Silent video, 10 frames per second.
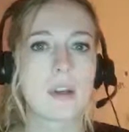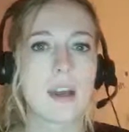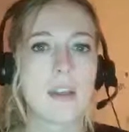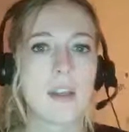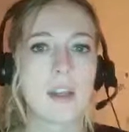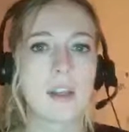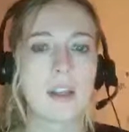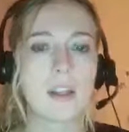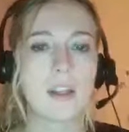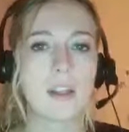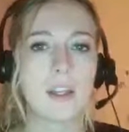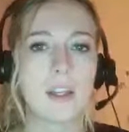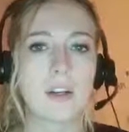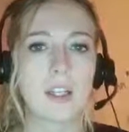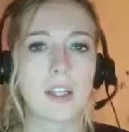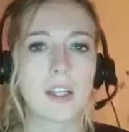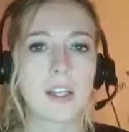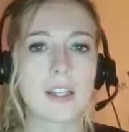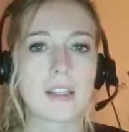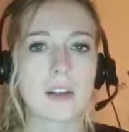and then here click on
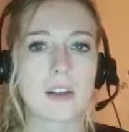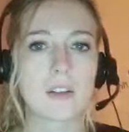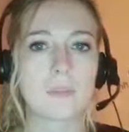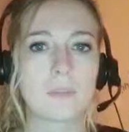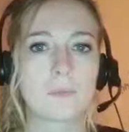Install.